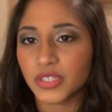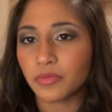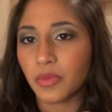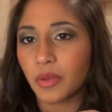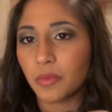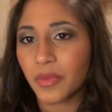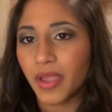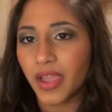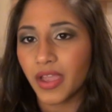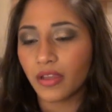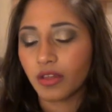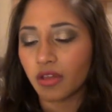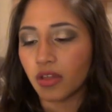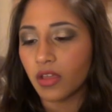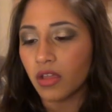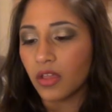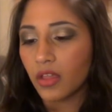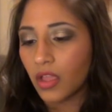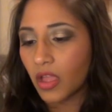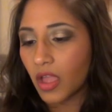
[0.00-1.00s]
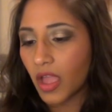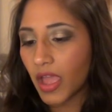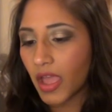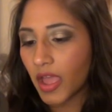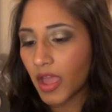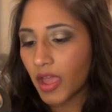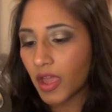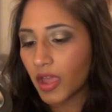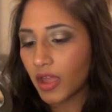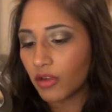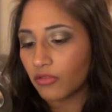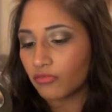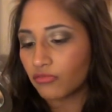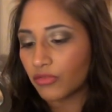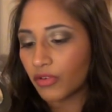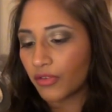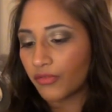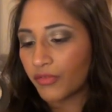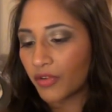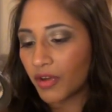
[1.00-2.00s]
is my MAC
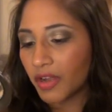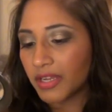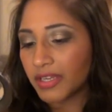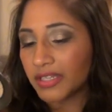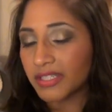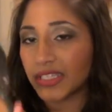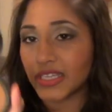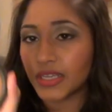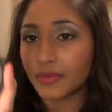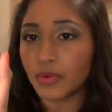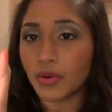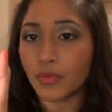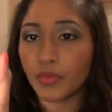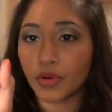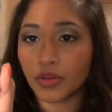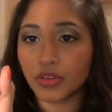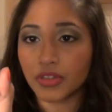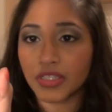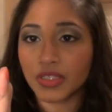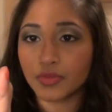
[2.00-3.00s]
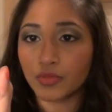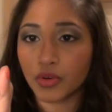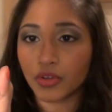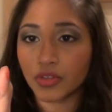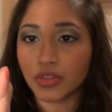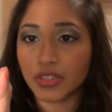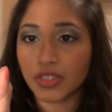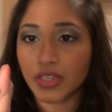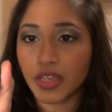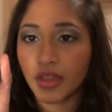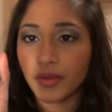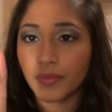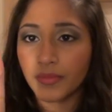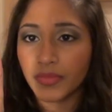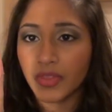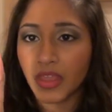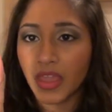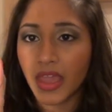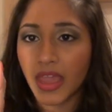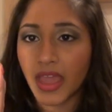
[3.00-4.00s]
Refined Deeper Bronze bronzer,
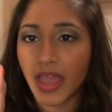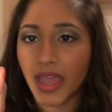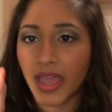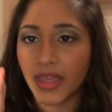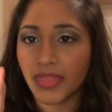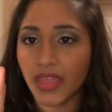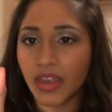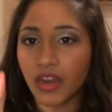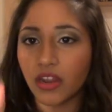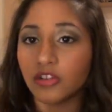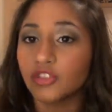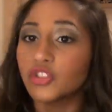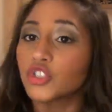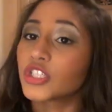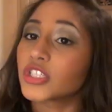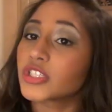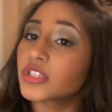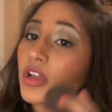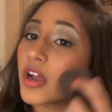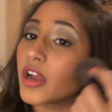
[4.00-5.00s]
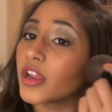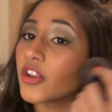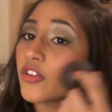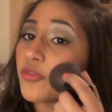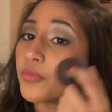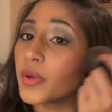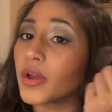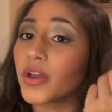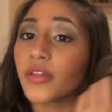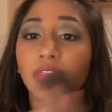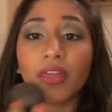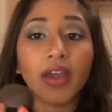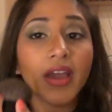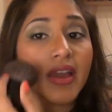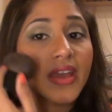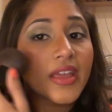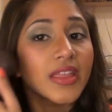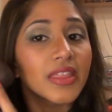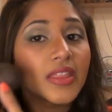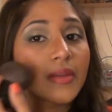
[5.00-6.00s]
and then I'll just kind of put
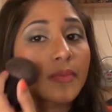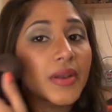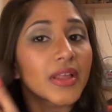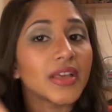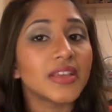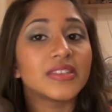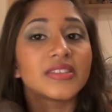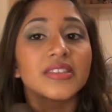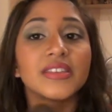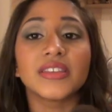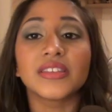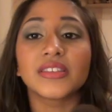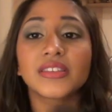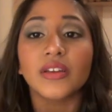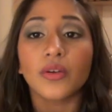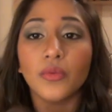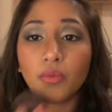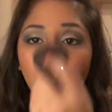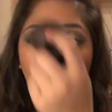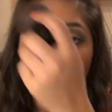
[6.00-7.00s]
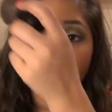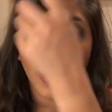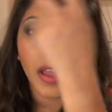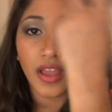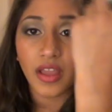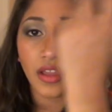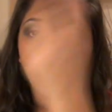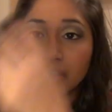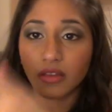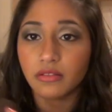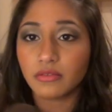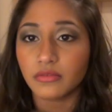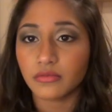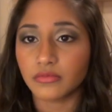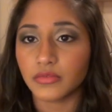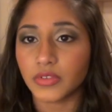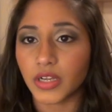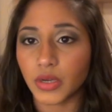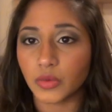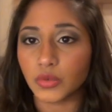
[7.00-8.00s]
that in the places where
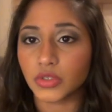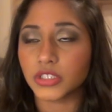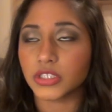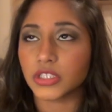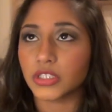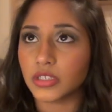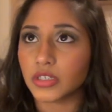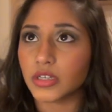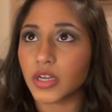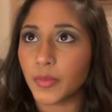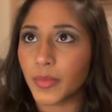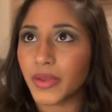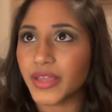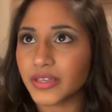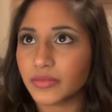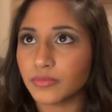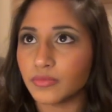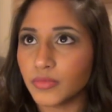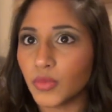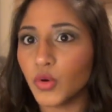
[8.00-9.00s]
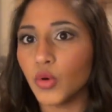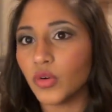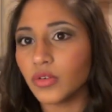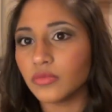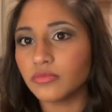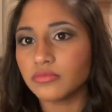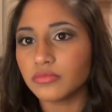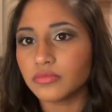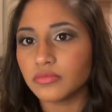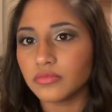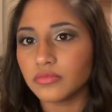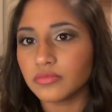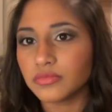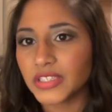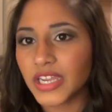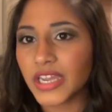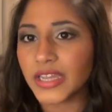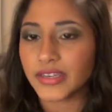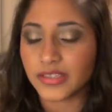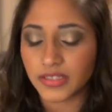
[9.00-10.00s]
I want to look a bit more
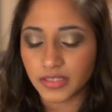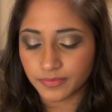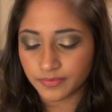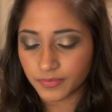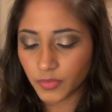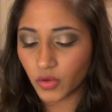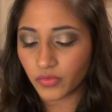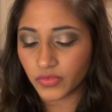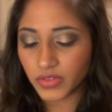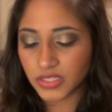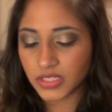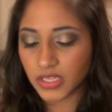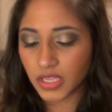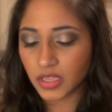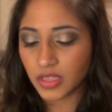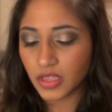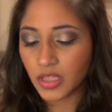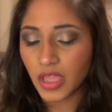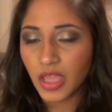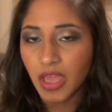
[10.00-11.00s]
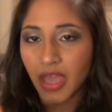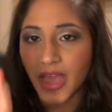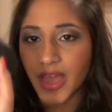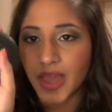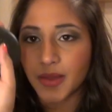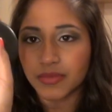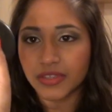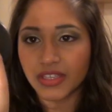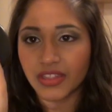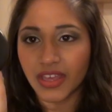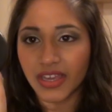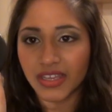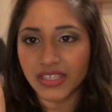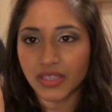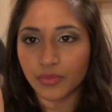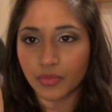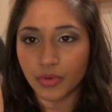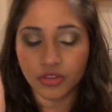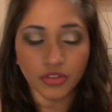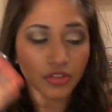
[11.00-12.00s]
tanned, obviously. So
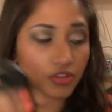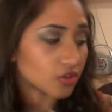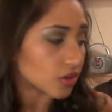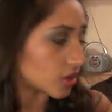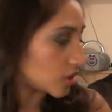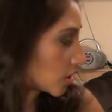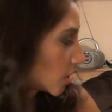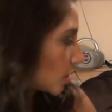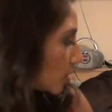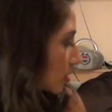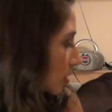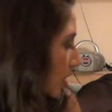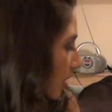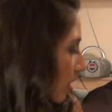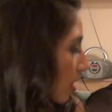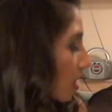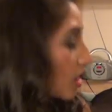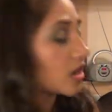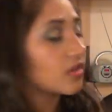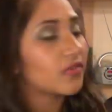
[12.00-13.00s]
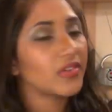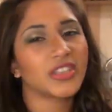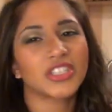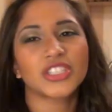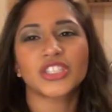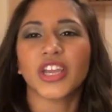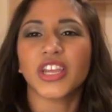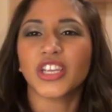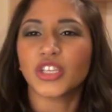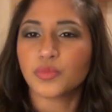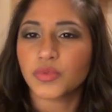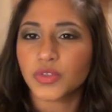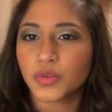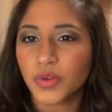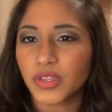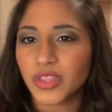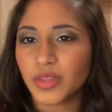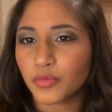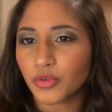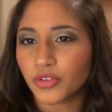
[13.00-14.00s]
that's the bronzer I use. I kind of interchange
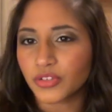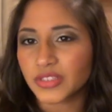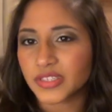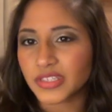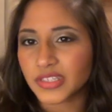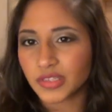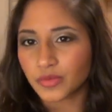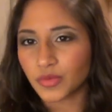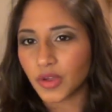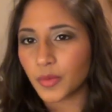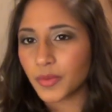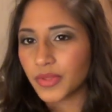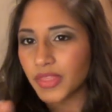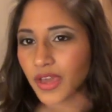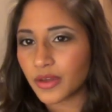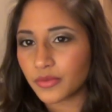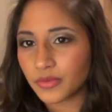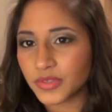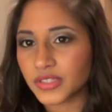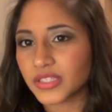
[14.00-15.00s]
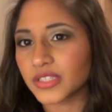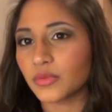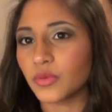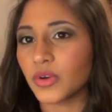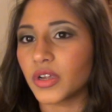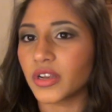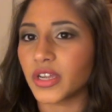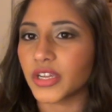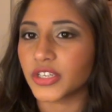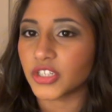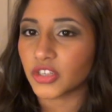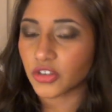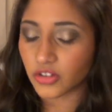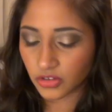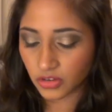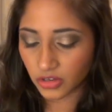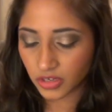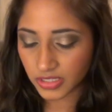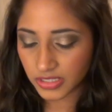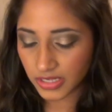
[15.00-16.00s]
between the bronzers as well, but that was the one I took
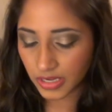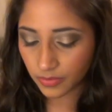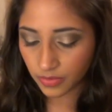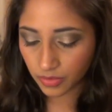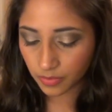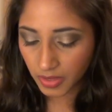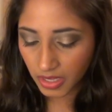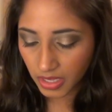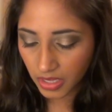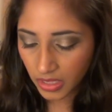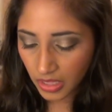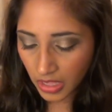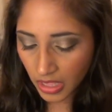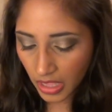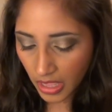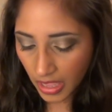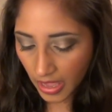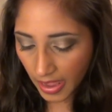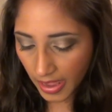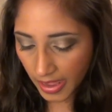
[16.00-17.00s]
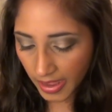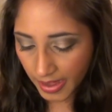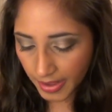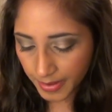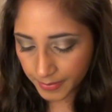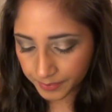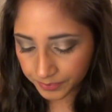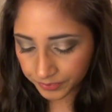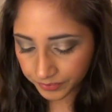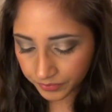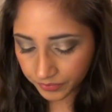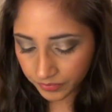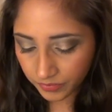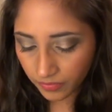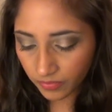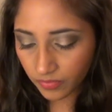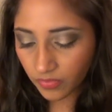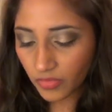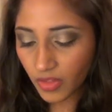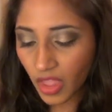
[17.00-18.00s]
on holiday with me.
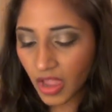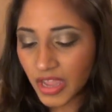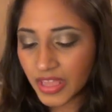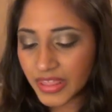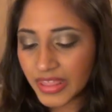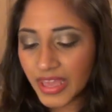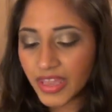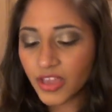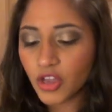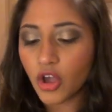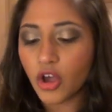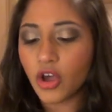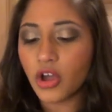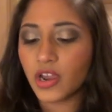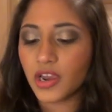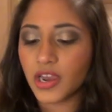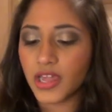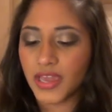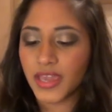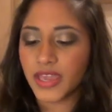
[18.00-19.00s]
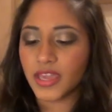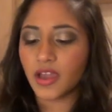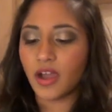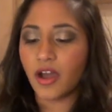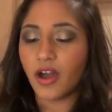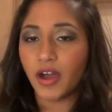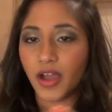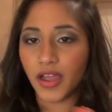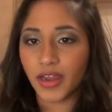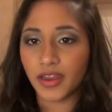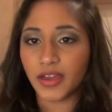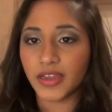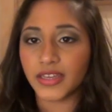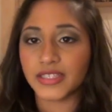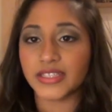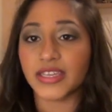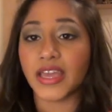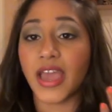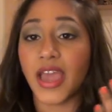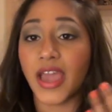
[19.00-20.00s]
I then got like a
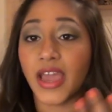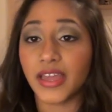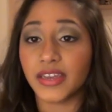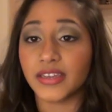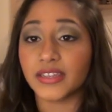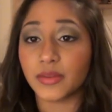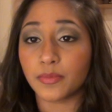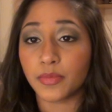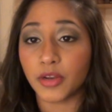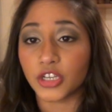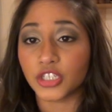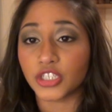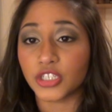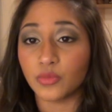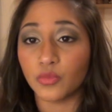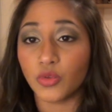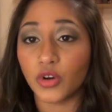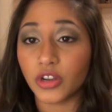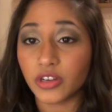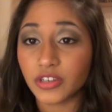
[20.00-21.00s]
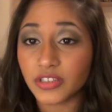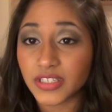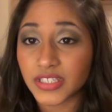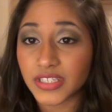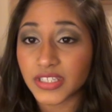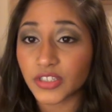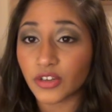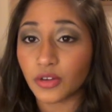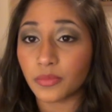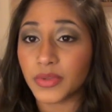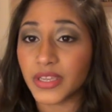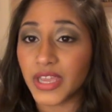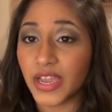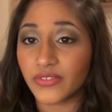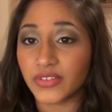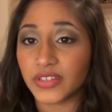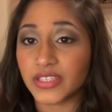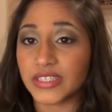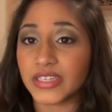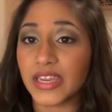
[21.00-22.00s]
highlighter and a blush in one to stop me
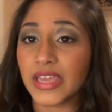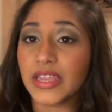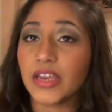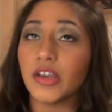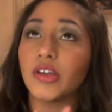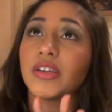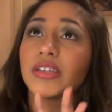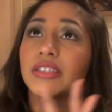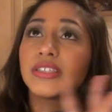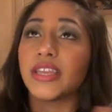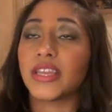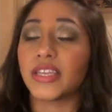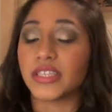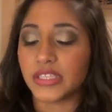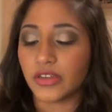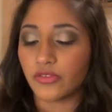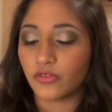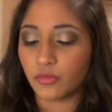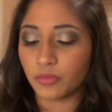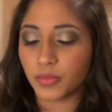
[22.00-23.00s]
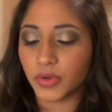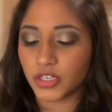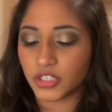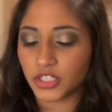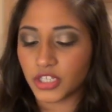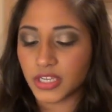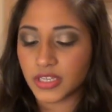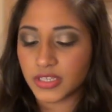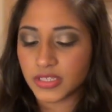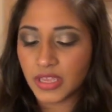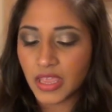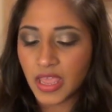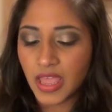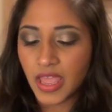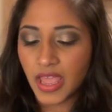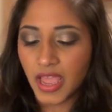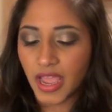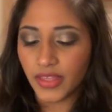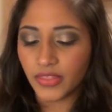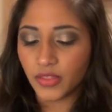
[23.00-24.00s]
having to take like six different blushes,
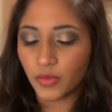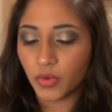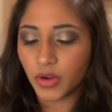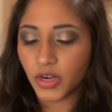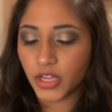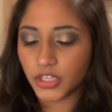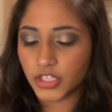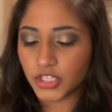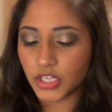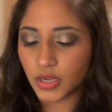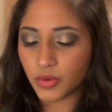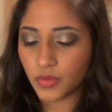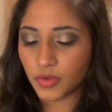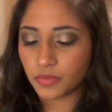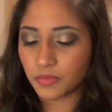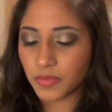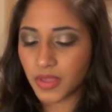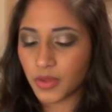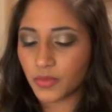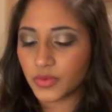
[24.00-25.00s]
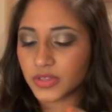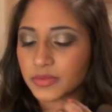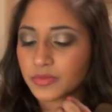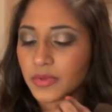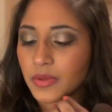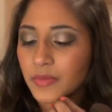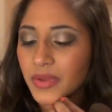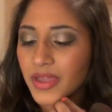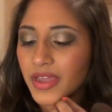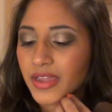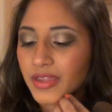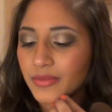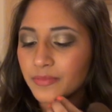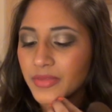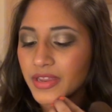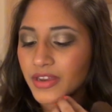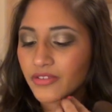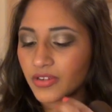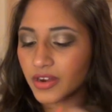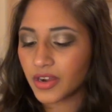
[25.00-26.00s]
and the one I took with me was my MAC
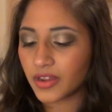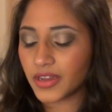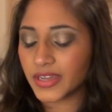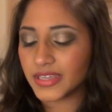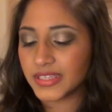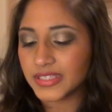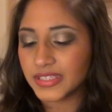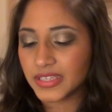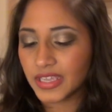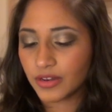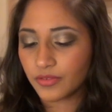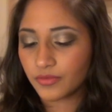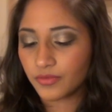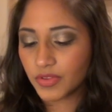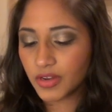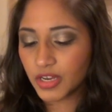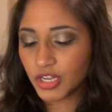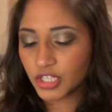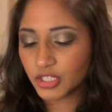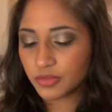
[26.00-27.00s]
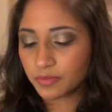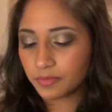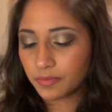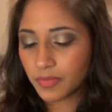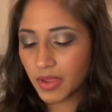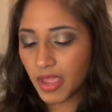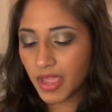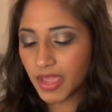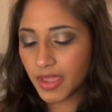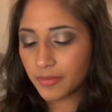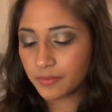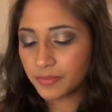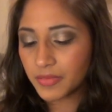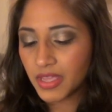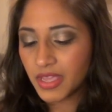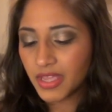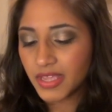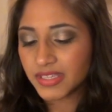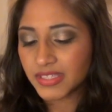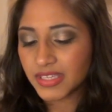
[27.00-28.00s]
Mineralize Skin Finish
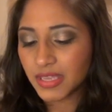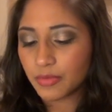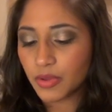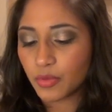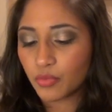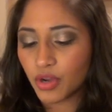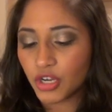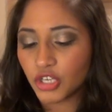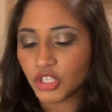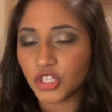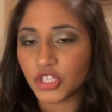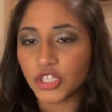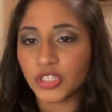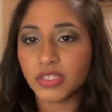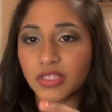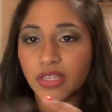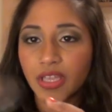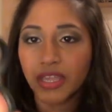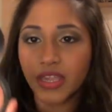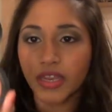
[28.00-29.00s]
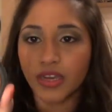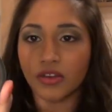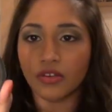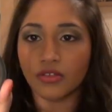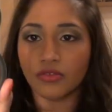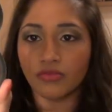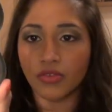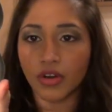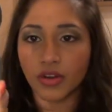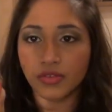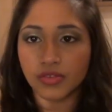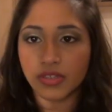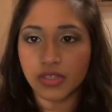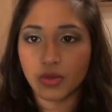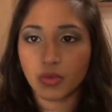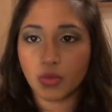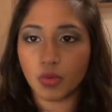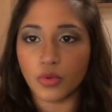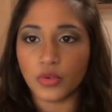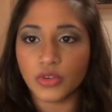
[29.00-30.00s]
Semi-Precious in Rose
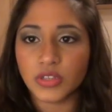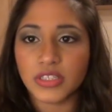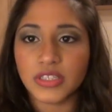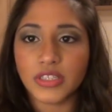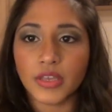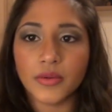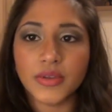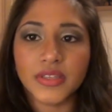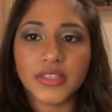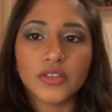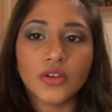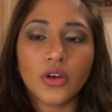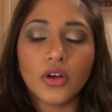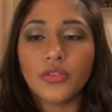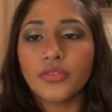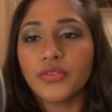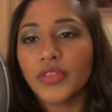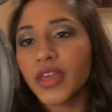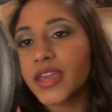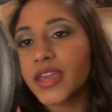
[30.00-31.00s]
Quartz. So it's got